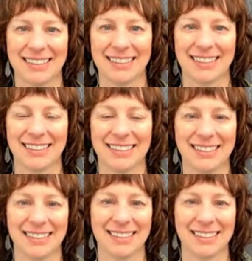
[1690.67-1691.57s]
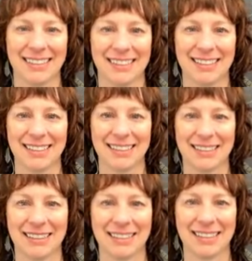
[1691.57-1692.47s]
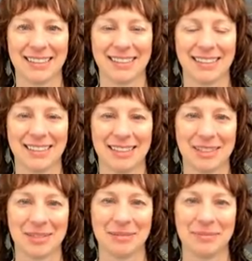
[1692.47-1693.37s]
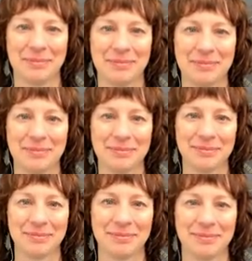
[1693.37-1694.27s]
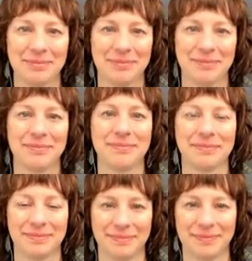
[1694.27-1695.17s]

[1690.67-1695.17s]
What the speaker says: [no speech]